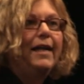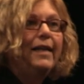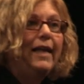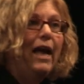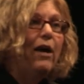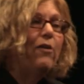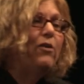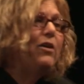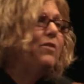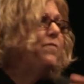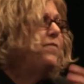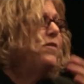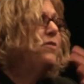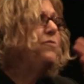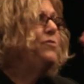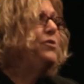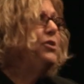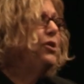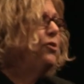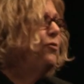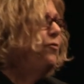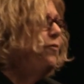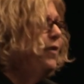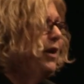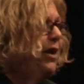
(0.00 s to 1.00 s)
Now, if you
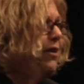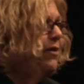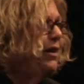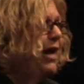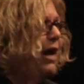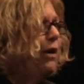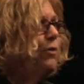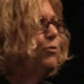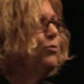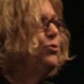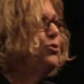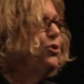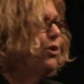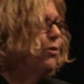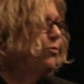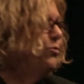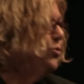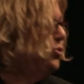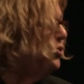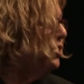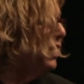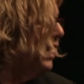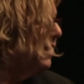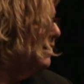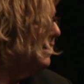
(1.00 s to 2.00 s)
do figure it out,
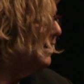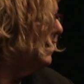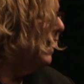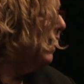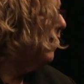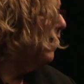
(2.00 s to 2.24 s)
don't shout it